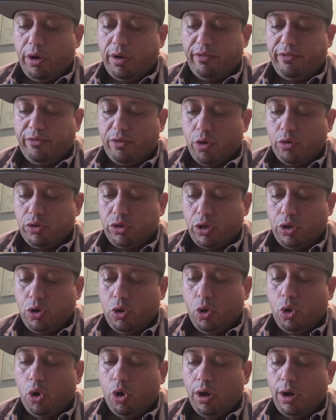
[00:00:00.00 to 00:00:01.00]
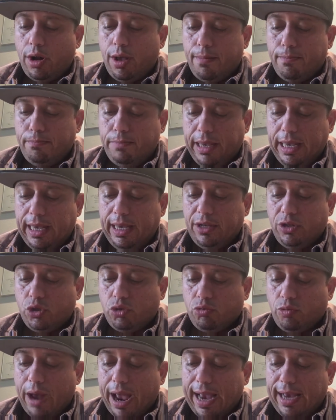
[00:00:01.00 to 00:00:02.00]
frozen corn,
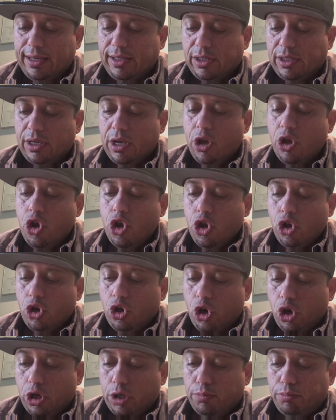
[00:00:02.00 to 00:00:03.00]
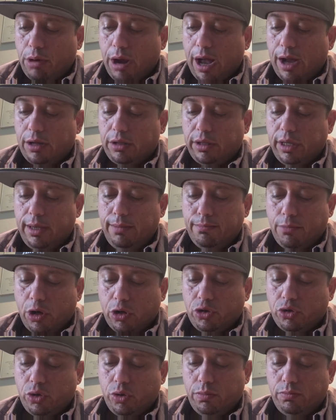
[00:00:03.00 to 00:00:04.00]
beans, rice, cooked broccoli,
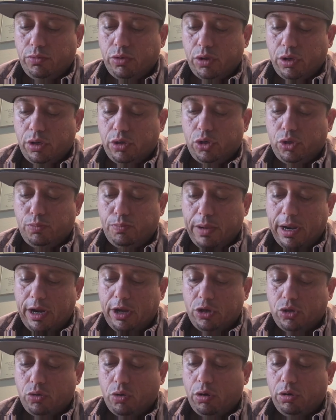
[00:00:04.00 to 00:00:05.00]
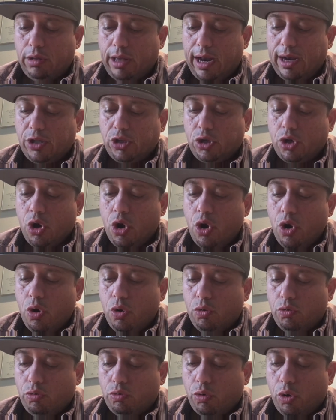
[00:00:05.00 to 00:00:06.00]
mushrooms, spinach, or lettuce.
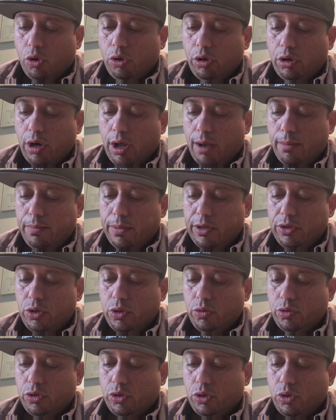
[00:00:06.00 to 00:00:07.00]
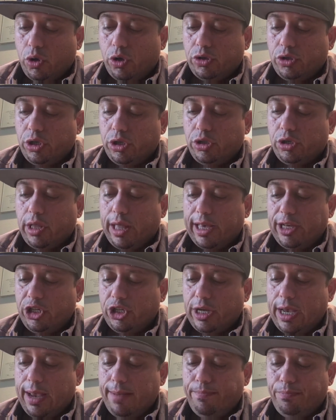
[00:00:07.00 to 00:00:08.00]
Roll it up into a sausage-like
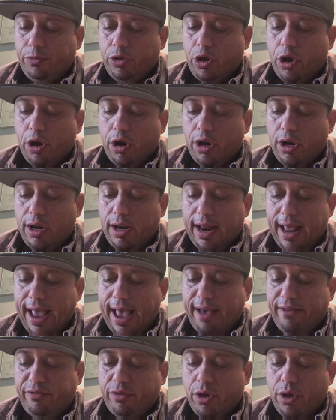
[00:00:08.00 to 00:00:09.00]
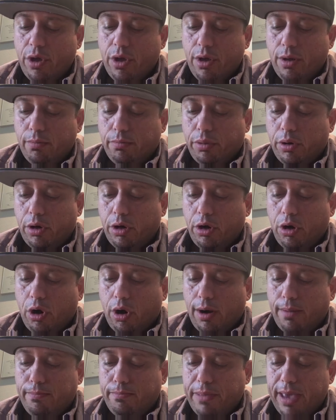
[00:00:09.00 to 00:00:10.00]
shape, cut it in half, put it
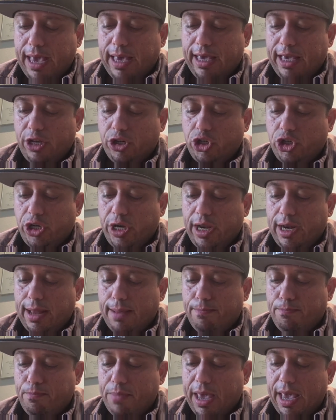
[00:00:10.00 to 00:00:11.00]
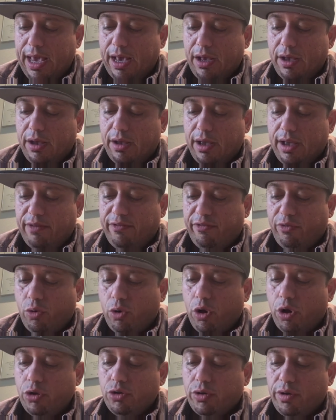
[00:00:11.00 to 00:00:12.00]
on a baking sheet, and bake at
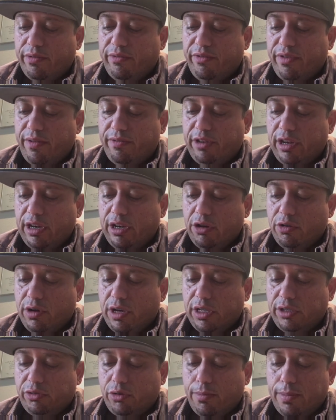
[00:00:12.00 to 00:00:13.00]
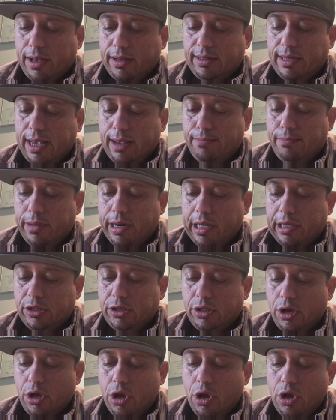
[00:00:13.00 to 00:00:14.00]
450 degrees for about 10
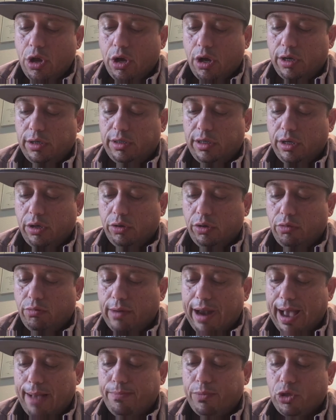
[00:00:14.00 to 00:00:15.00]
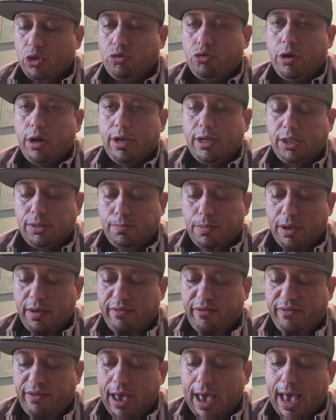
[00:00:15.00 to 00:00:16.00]
minutes until the wrap is crisp.
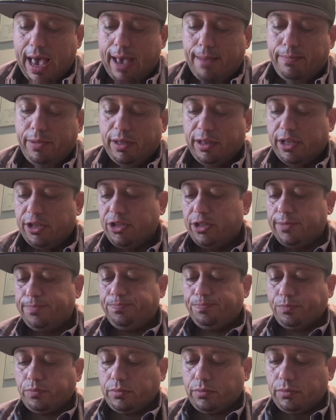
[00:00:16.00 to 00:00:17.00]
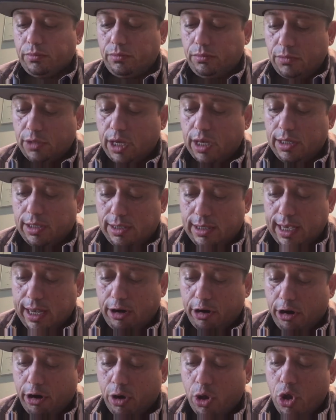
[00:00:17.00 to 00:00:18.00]
Fabulous. At
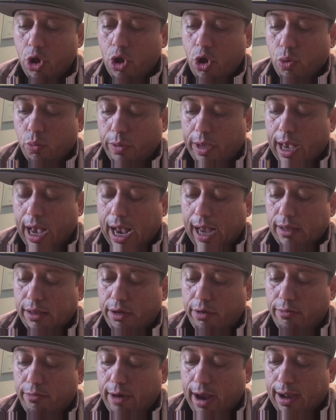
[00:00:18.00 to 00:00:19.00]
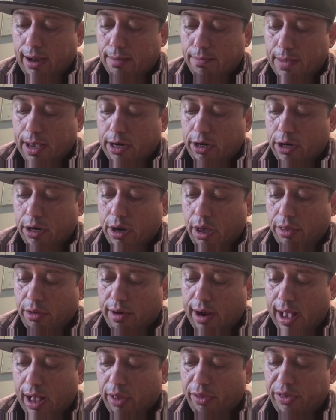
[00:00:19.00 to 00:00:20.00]
dinner, we highly recommend another
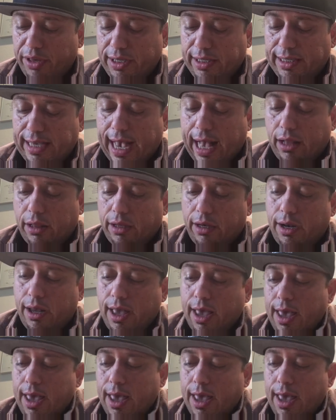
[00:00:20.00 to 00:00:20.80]
healthy salad